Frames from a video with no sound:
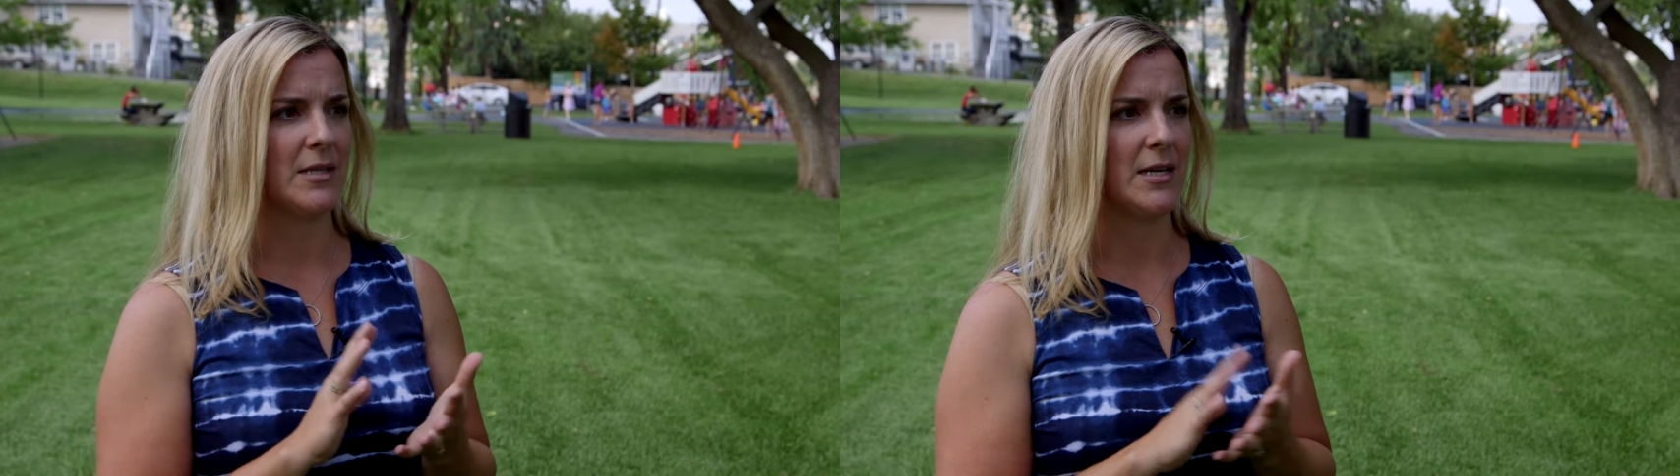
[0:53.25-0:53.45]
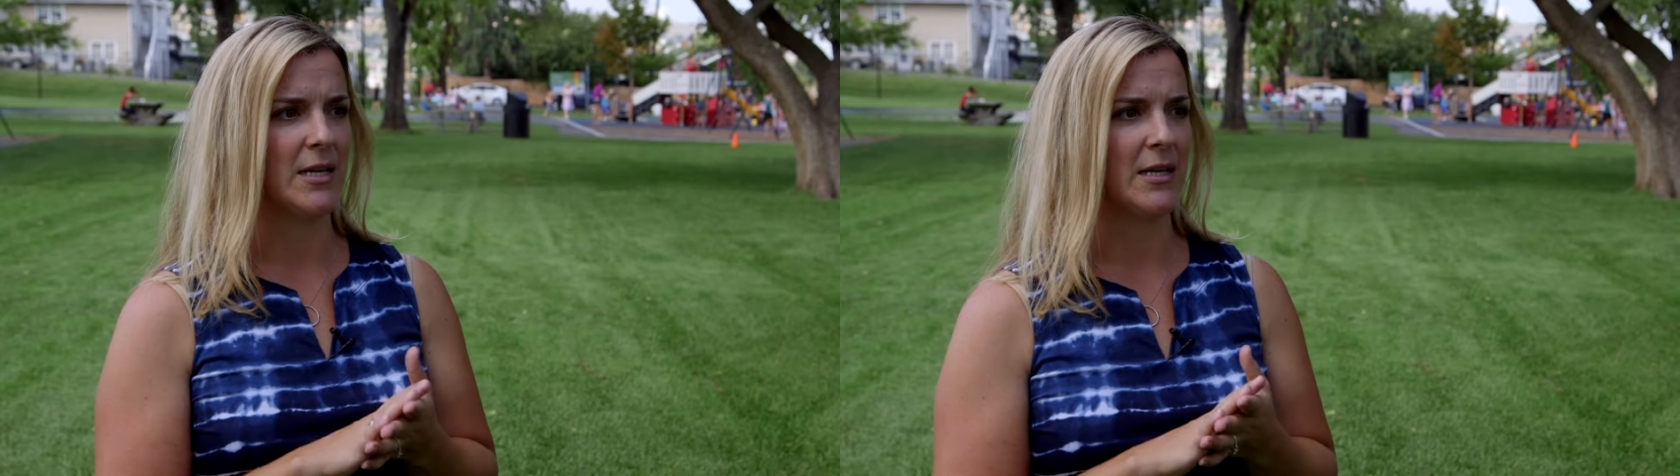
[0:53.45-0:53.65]

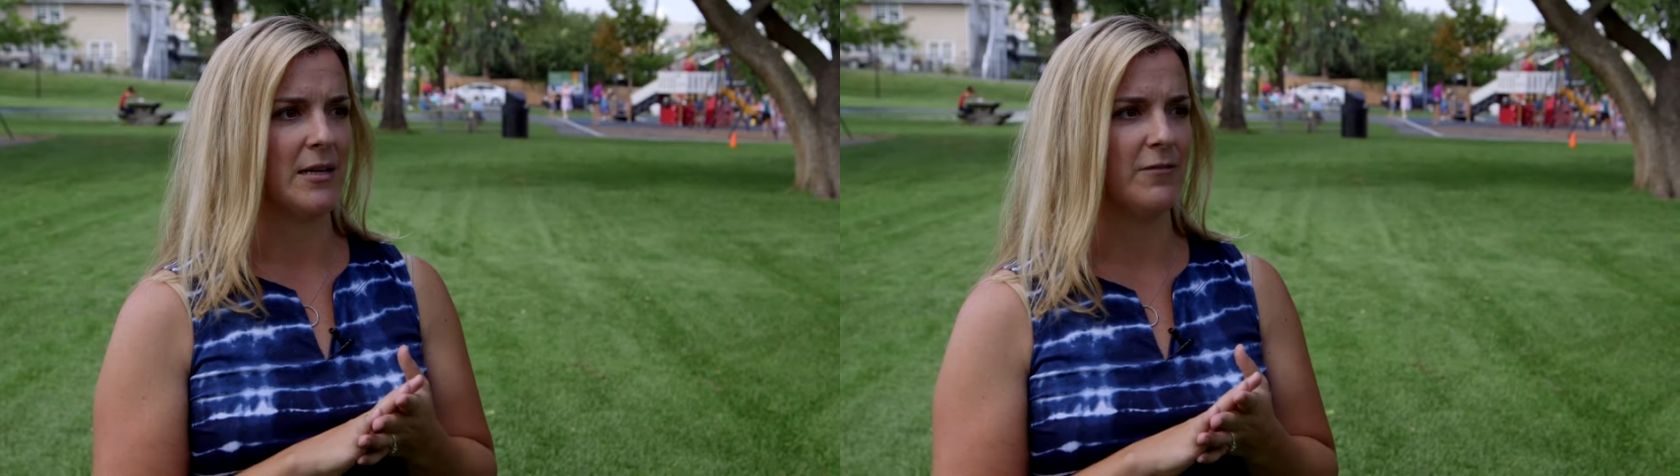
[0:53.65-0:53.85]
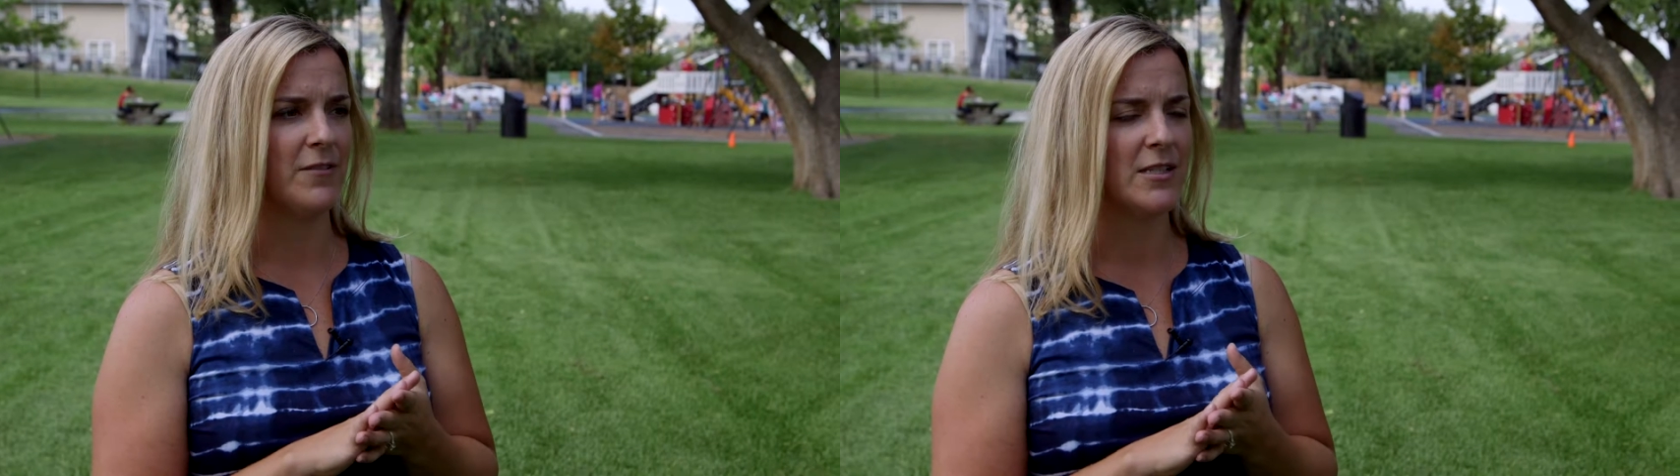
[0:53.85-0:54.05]

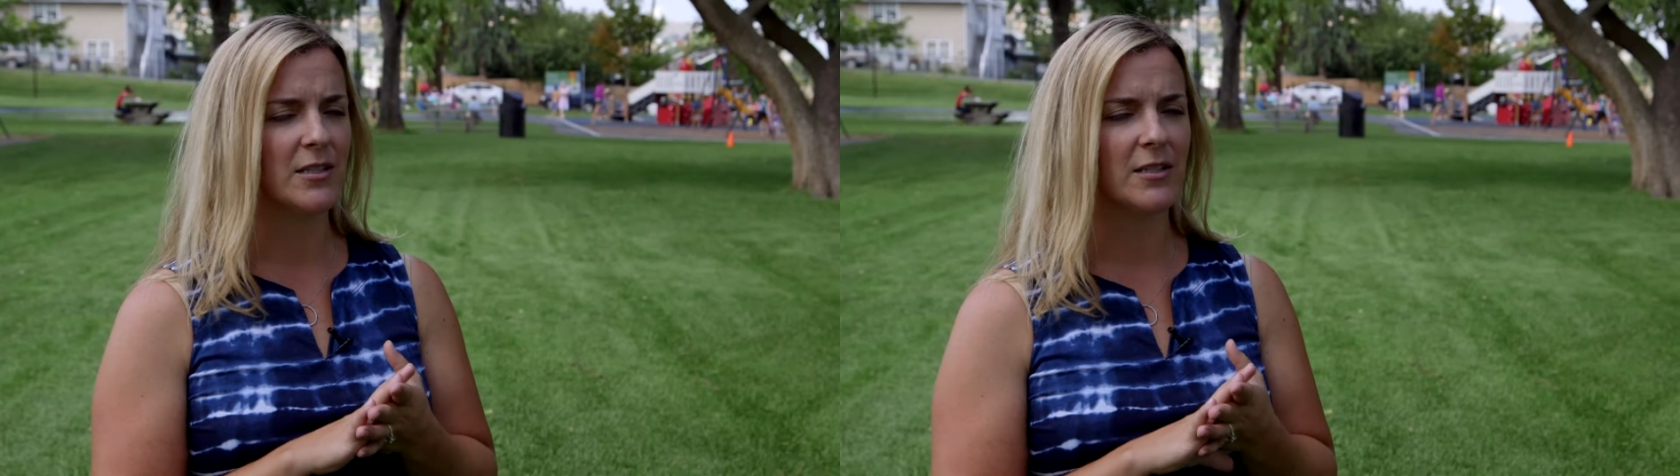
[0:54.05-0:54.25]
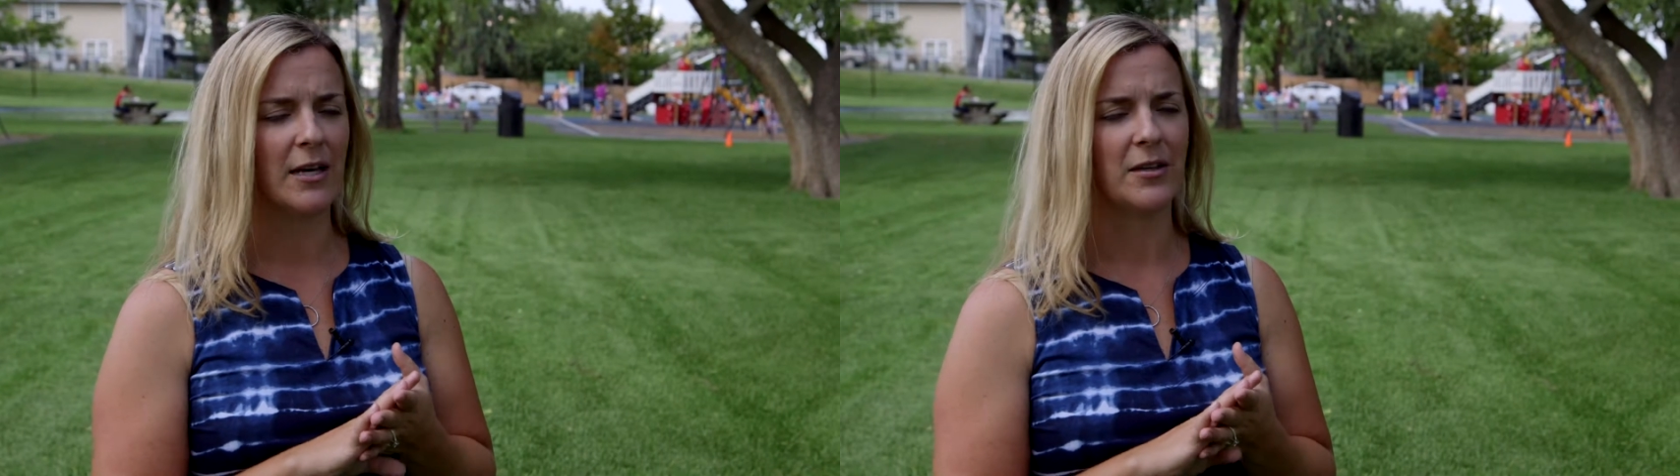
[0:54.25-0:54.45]
The
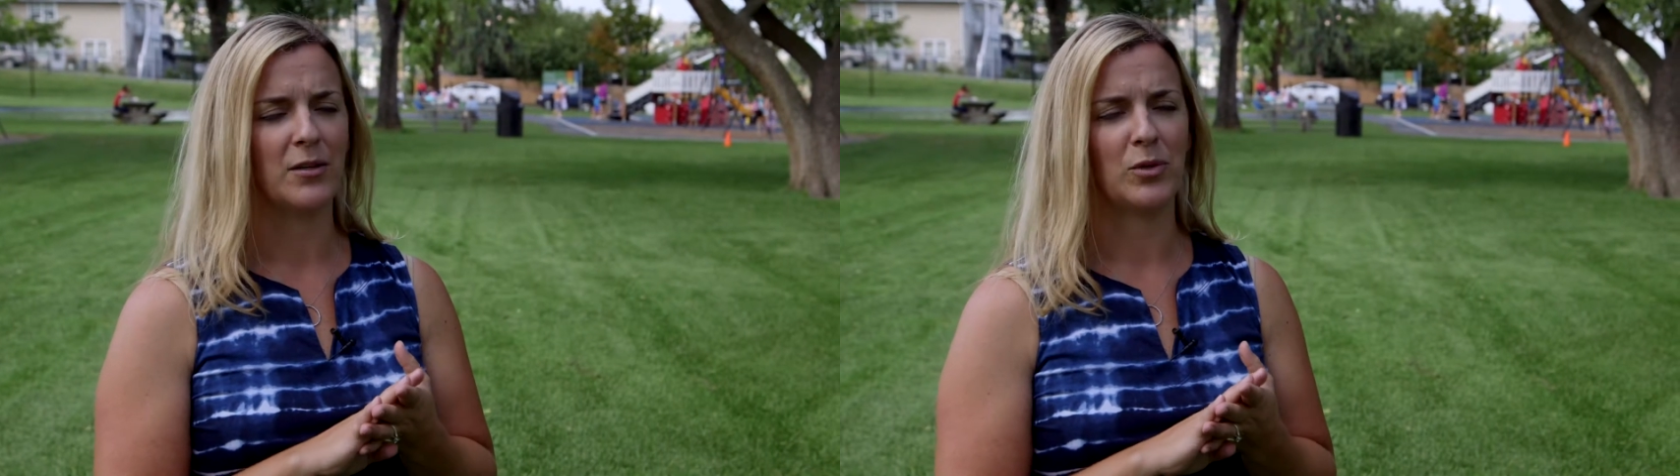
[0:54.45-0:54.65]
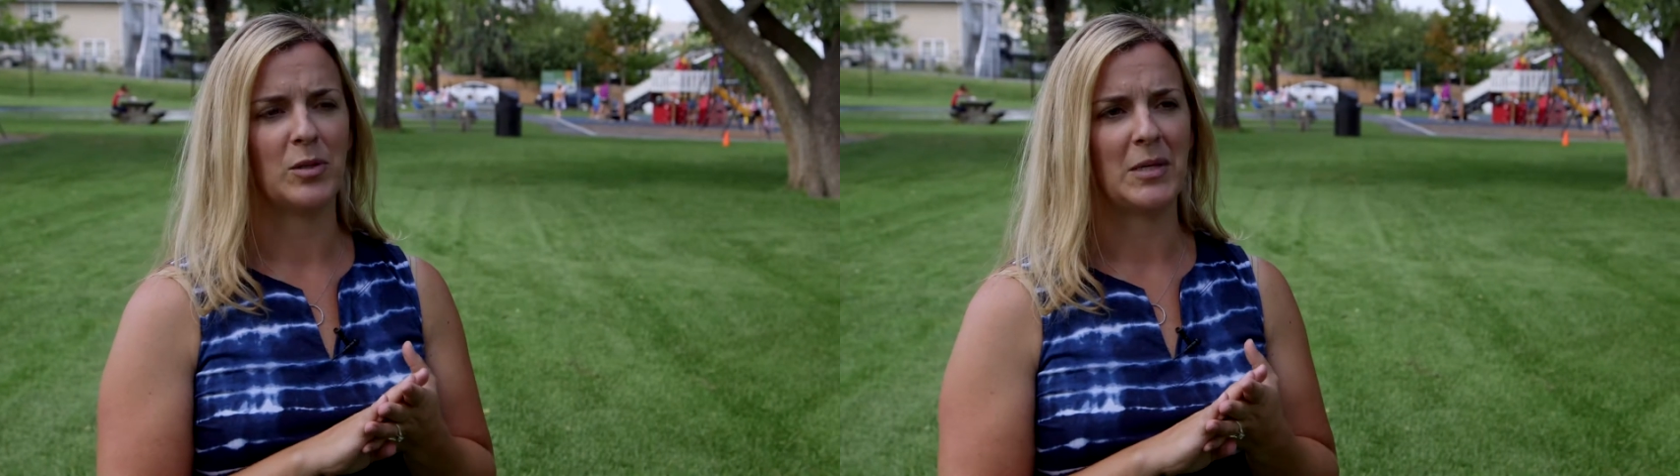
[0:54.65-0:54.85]
physical health
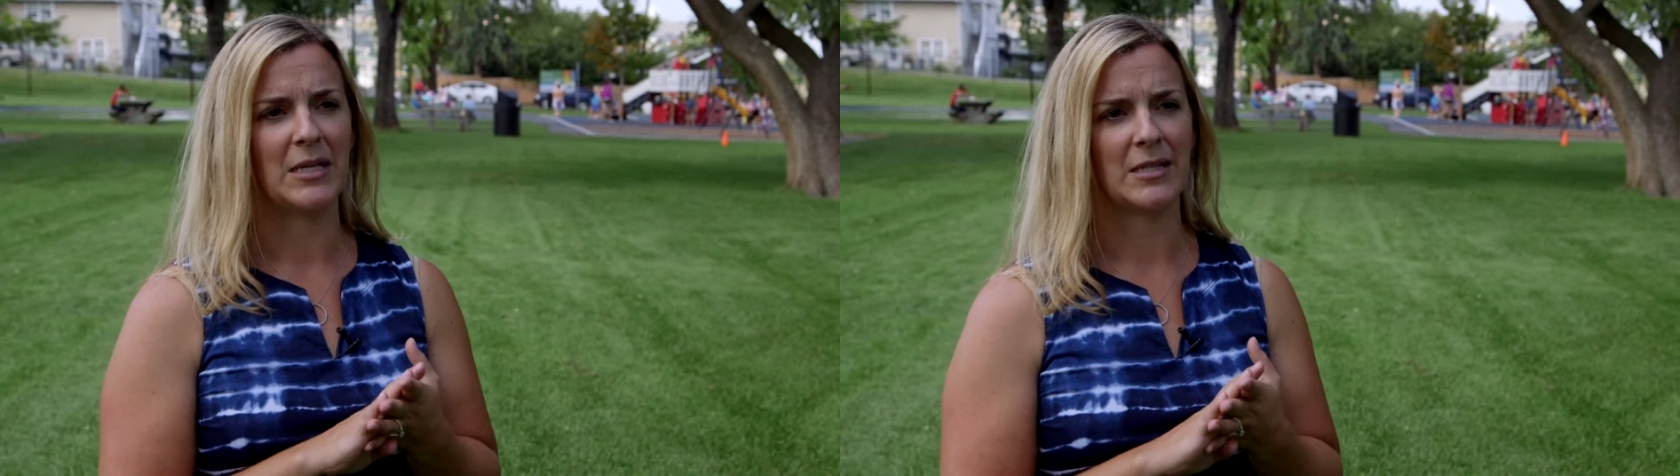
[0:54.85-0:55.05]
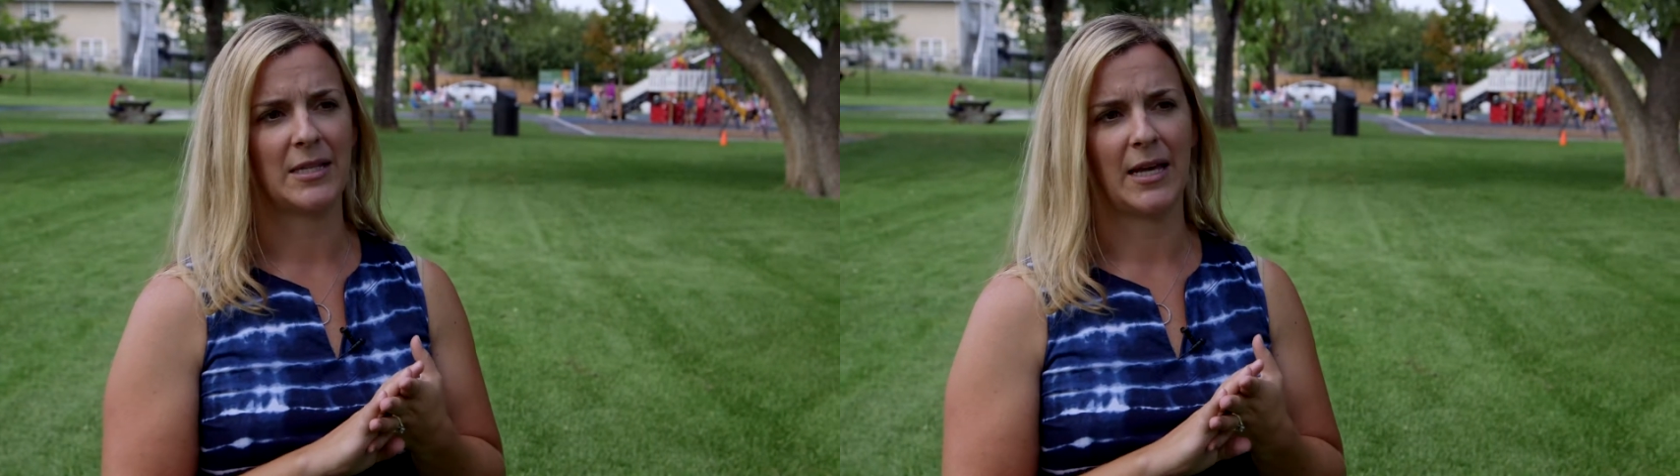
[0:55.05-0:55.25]
and
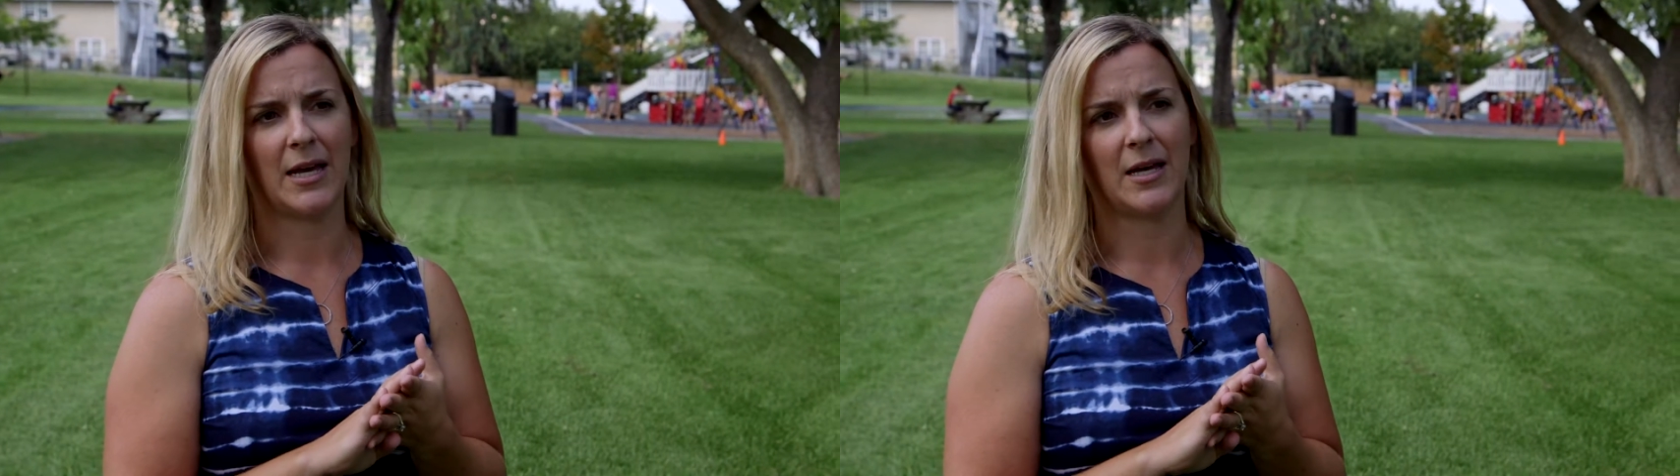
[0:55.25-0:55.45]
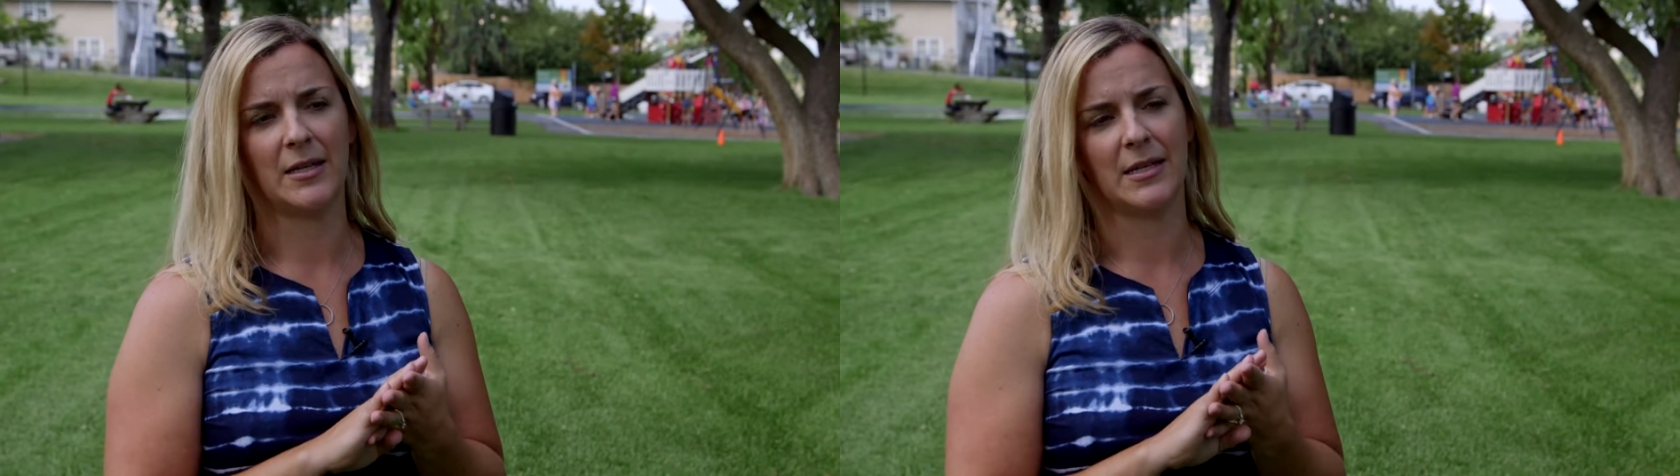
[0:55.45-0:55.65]
well-being
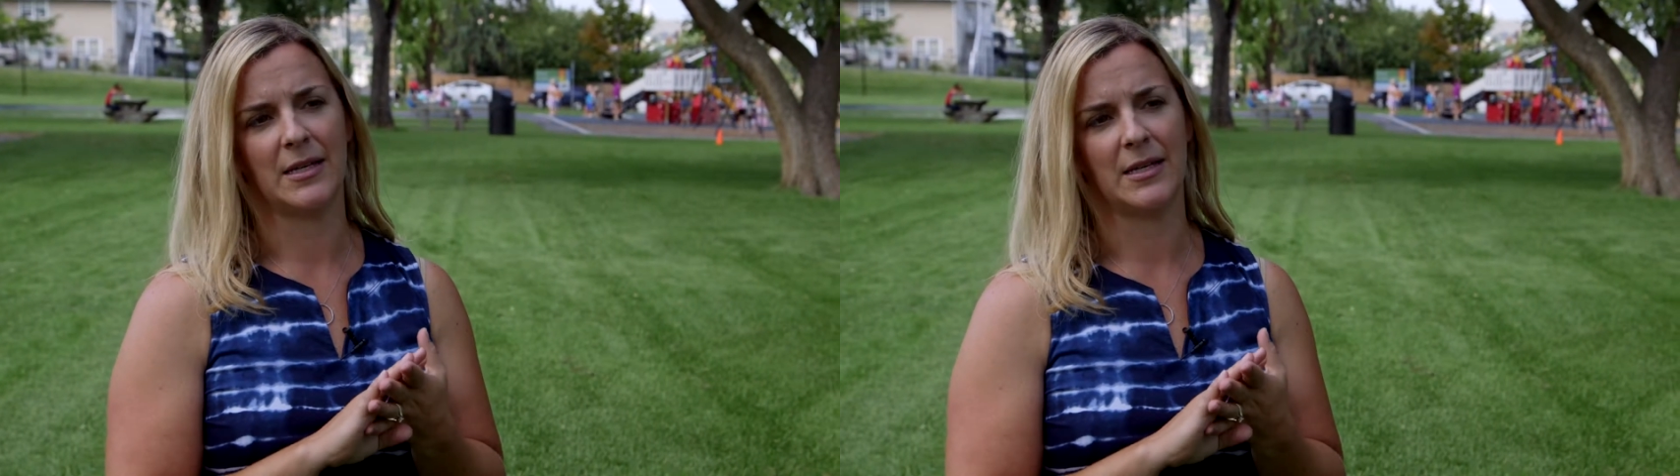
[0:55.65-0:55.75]
scale